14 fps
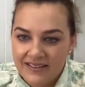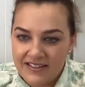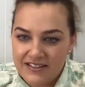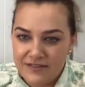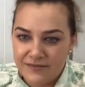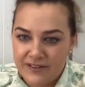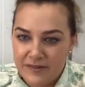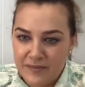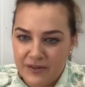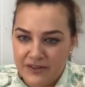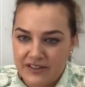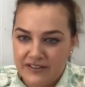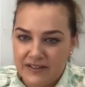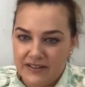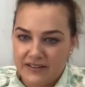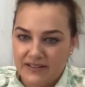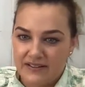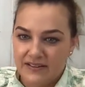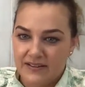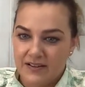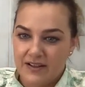Does it fit more than
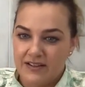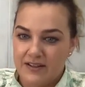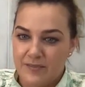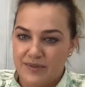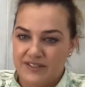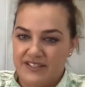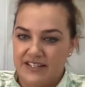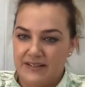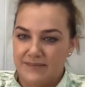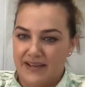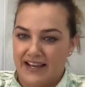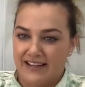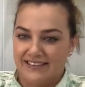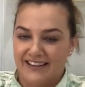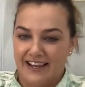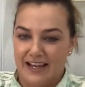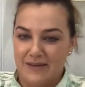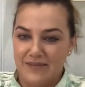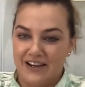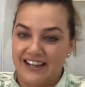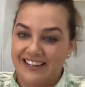the petite male?
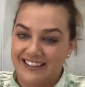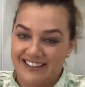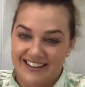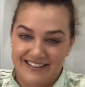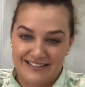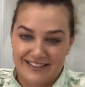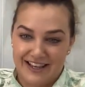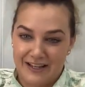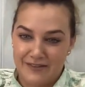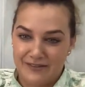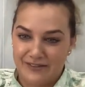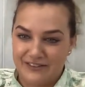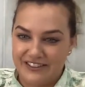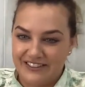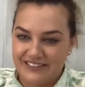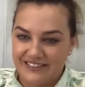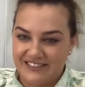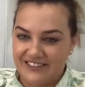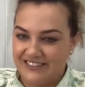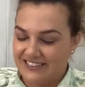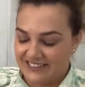I can answer that for you,
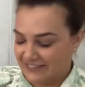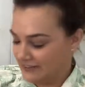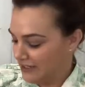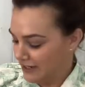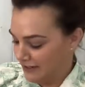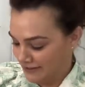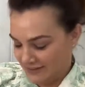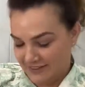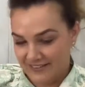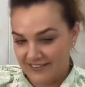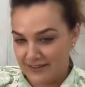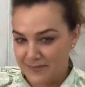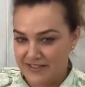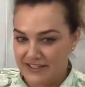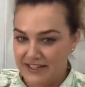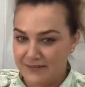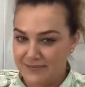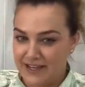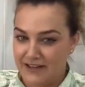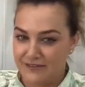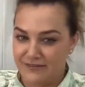Chantel. No, the petite
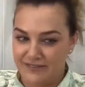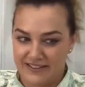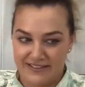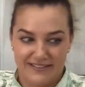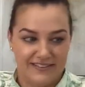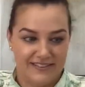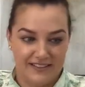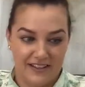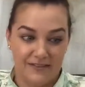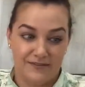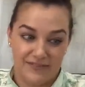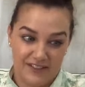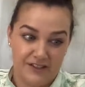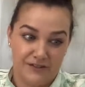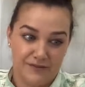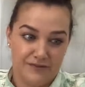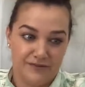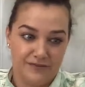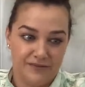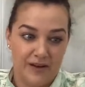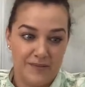male fits your
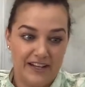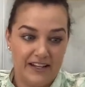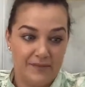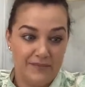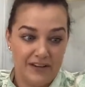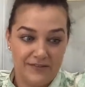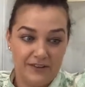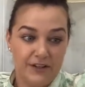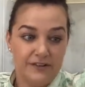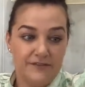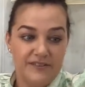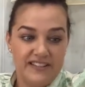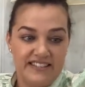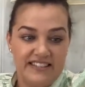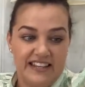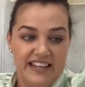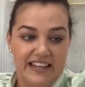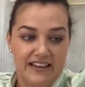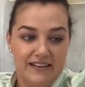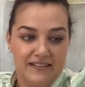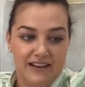I mean, my phone fits in
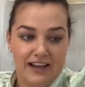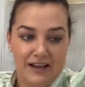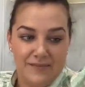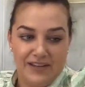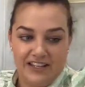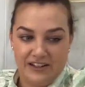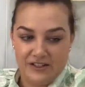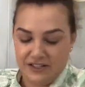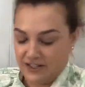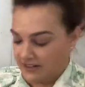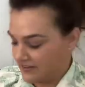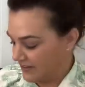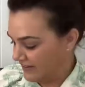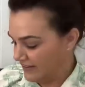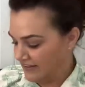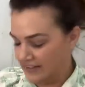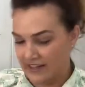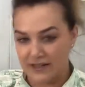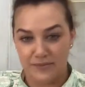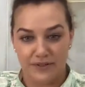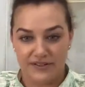here, and I showed that in the
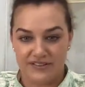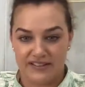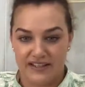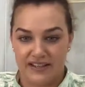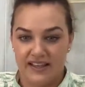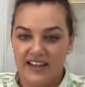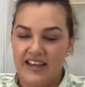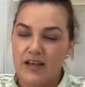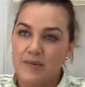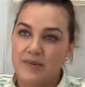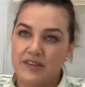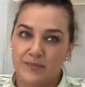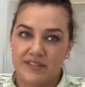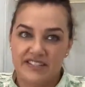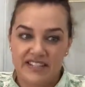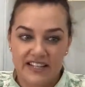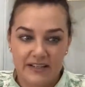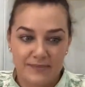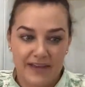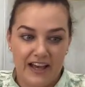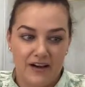unboxing, but the
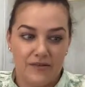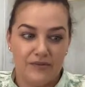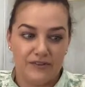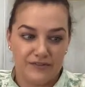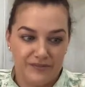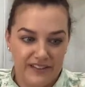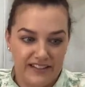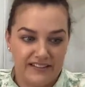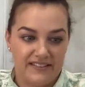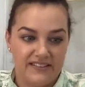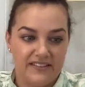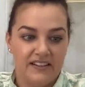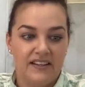petite mal would fit